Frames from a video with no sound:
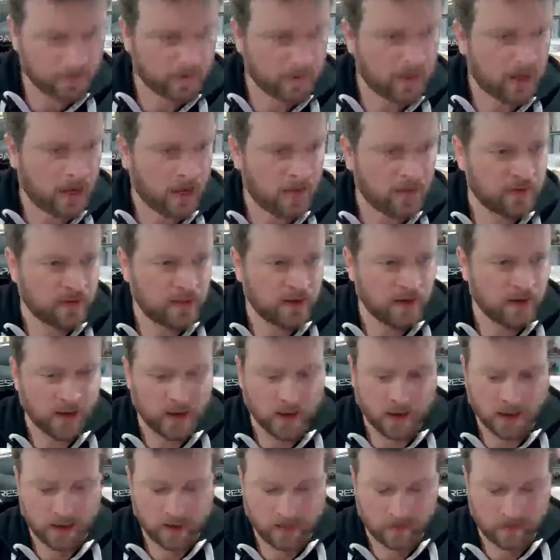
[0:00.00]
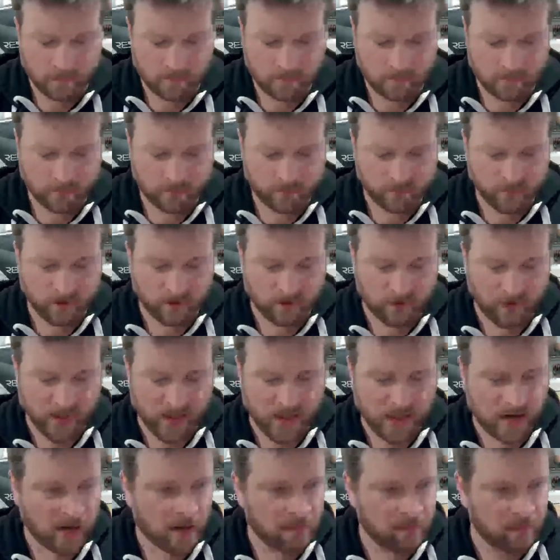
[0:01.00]
And then I filled
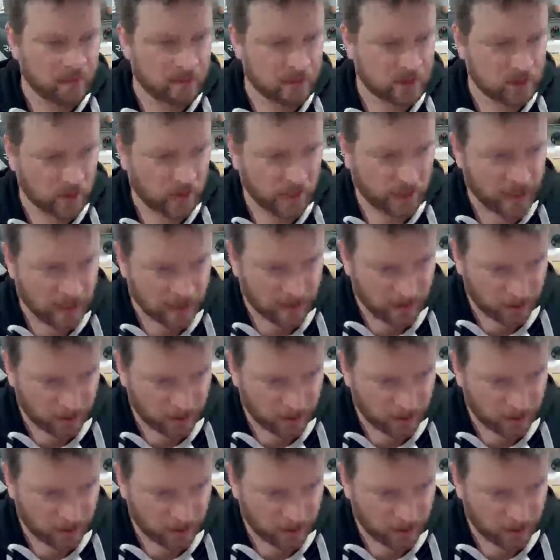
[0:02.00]
that up, and so I got a